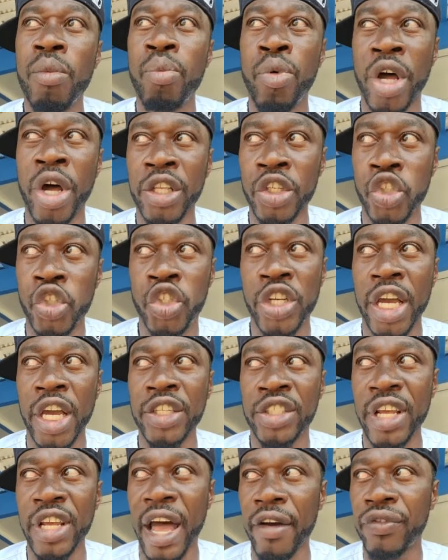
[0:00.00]
brothers
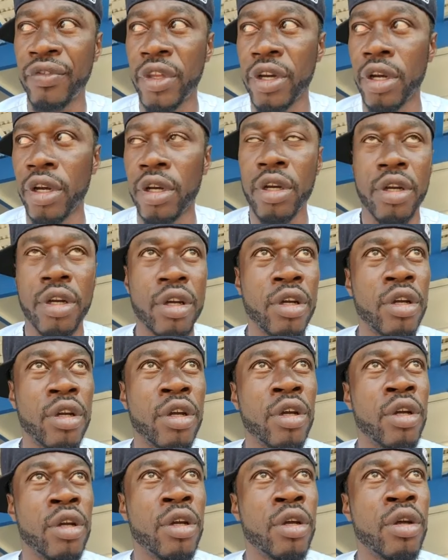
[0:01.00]
chase after
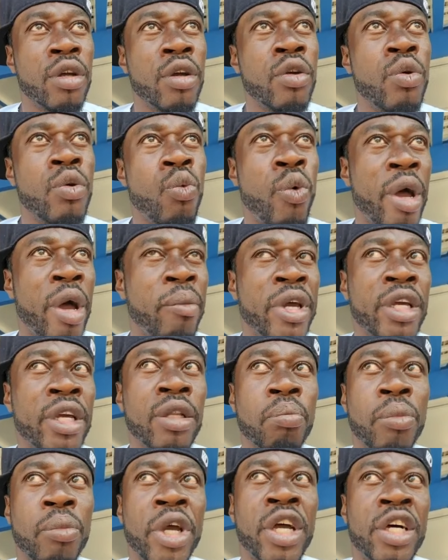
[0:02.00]
women
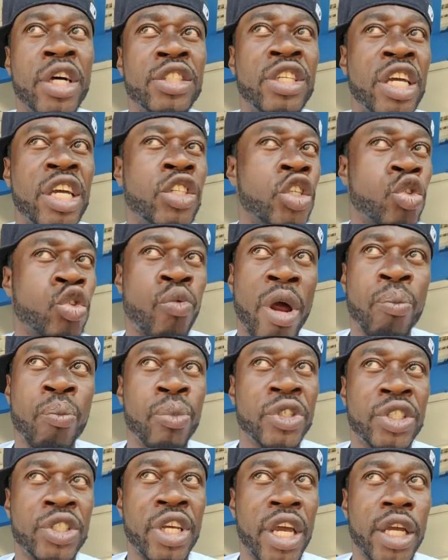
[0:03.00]
because they just
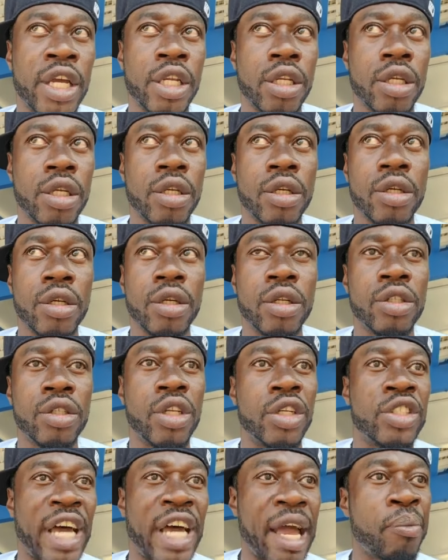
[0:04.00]
represent
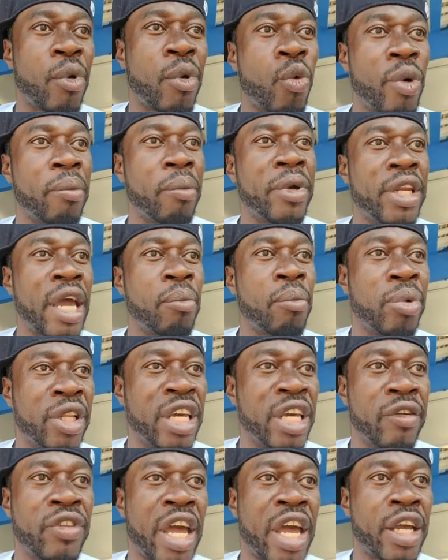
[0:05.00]
the type of women they
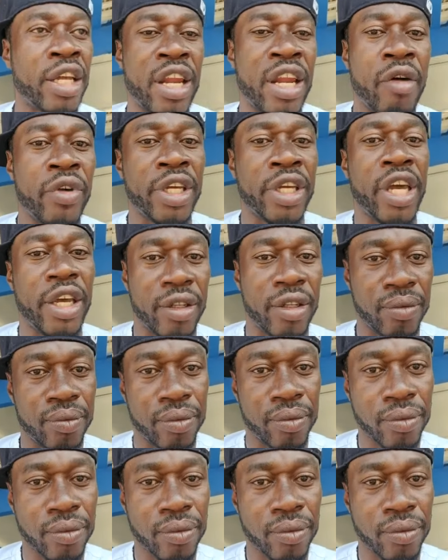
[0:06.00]
believe they can never get.